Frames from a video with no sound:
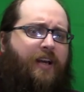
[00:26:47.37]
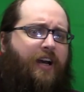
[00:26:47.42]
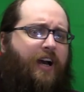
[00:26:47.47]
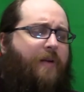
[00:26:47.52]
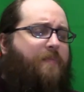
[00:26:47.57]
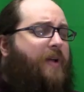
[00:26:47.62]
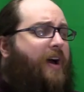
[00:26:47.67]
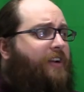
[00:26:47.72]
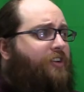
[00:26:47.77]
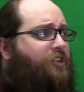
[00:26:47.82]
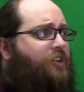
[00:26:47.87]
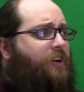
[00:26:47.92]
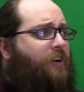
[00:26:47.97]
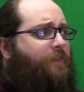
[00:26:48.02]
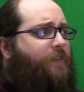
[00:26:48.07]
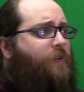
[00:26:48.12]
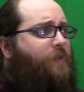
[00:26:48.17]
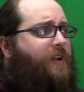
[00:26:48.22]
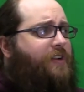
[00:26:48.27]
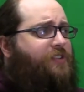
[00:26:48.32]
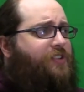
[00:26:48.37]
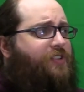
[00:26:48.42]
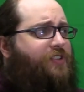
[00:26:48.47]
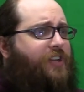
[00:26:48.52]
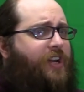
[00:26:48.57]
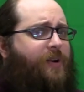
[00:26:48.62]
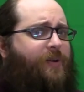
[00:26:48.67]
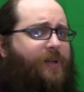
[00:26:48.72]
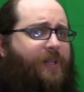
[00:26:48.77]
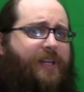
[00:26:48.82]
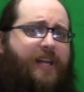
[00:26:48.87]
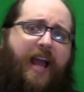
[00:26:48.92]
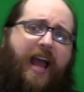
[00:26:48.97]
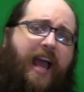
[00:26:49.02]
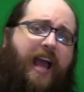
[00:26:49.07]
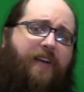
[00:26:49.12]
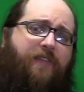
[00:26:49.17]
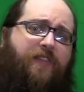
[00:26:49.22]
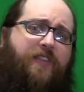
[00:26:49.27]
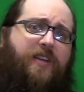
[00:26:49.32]
I'm not sure if you necessarily
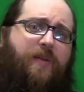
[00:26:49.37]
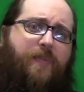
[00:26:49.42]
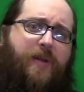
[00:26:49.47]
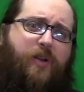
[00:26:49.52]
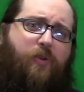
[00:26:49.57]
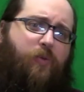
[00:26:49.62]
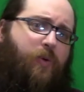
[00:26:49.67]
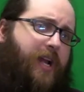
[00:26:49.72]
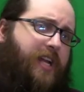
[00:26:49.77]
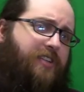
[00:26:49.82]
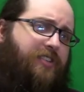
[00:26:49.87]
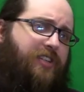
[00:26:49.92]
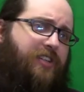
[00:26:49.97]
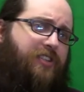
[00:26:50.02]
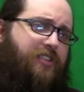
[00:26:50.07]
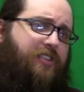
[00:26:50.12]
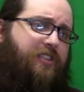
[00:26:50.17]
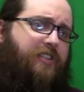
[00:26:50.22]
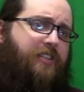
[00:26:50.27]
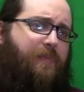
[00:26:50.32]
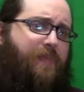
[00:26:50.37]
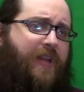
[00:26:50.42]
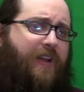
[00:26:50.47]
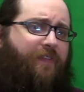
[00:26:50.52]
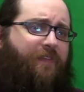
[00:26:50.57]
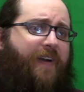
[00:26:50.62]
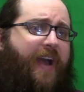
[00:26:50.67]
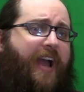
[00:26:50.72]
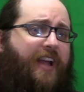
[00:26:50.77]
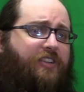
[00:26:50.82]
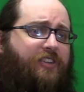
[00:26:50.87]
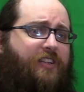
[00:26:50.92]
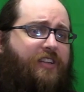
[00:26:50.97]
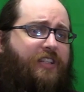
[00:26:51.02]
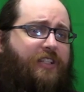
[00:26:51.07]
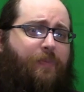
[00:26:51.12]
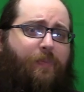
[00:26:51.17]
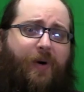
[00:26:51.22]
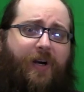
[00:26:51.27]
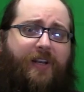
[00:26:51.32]
have to be racist to be a
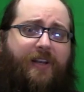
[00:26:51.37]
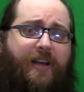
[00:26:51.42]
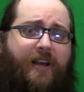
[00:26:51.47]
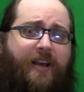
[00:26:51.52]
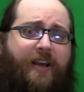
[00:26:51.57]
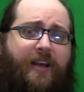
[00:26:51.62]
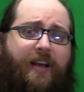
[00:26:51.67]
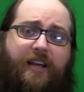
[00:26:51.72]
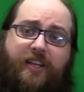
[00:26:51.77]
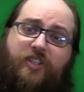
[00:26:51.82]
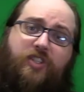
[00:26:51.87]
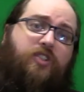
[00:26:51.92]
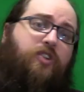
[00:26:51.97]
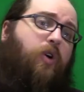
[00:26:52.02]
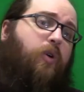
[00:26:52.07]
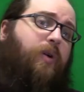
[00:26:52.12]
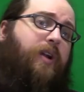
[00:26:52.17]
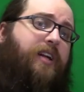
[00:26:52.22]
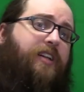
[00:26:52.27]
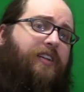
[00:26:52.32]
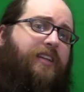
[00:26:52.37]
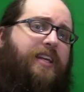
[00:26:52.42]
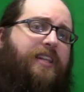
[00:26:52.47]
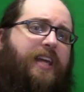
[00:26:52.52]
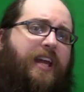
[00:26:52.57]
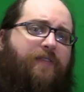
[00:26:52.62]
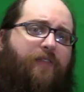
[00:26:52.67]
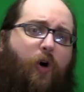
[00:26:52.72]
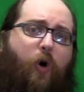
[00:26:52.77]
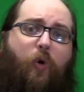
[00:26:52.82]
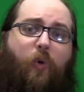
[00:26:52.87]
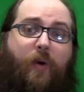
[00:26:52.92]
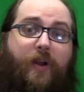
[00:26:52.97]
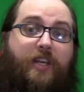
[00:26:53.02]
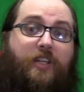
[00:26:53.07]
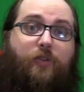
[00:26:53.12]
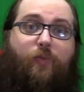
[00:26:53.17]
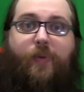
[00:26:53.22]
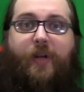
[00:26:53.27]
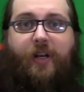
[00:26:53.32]
fascist, but historically they've
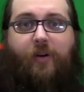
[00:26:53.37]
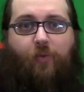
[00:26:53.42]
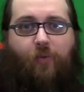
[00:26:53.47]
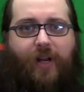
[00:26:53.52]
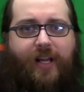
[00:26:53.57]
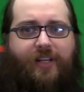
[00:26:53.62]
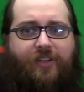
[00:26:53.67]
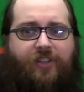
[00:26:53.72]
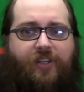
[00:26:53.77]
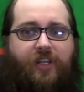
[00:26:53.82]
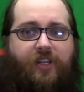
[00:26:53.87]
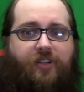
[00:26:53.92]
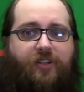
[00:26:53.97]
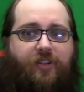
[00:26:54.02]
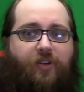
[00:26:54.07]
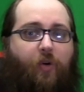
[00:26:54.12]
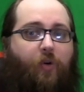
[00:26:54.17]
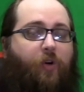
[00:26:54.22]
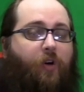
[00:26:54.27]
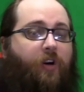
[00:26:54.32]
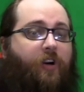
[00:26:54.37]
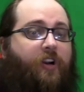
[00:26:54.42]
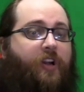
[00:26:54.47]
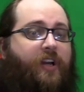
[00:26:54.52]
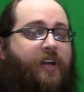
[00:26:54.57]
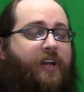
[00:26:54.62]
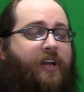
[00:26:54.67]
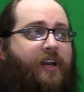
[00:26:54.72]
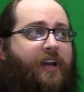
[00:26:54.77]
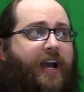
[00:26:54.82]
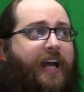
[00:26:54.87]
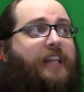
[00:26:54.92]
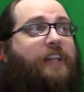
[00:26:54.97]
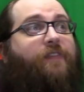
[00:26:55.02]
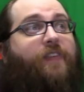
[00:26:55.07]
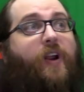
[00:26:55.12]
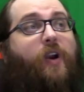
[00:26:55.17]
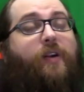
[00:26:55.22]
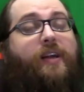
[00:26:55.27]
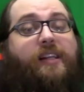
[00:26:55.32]
always been racist, or at the
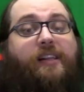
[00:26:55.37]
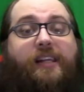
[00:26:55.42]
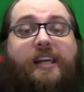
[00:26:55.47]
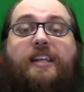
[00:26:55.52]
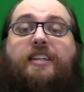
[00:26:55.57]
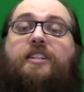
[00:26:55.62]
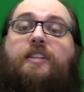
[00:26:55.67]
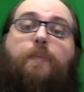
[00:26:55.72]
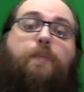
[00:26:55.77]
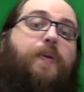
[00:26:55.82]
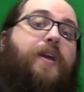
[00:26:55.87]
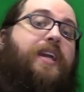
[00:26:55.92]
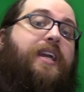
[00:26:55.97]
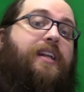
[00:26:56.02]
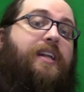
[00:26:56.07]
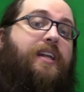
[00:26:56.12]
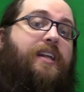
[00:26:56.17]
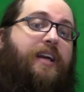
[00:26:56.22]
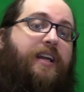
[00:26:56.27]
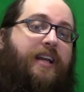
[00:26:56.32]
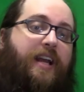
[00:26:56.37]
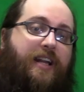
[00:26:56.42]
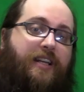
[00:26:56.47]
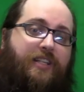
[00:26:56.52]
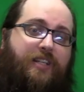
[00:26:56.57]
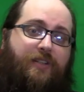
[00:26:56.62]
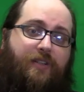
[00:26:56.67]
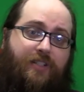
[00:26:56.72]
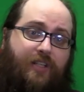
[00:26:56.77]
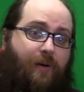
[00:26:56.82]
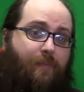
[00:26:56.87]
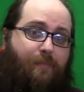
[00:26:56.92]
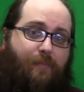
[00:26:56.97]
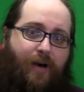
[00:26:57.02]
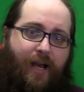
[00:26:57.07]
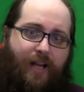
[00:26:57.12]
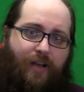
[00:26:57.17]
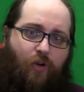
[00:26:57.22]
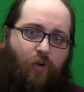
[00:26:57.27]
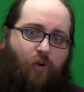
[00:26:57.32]
very least bigoted against some
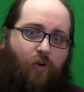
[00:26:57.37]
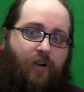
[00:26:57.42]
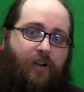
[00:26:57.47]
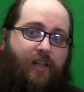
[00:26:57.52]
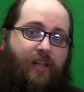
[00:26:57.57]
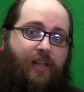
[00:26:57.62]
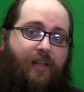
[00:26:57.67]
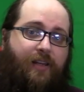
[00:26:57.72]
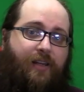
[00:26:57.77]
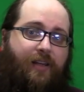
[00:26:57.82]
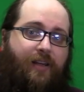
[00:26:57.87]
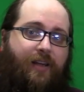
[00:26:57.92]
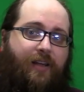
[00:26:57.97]
minority.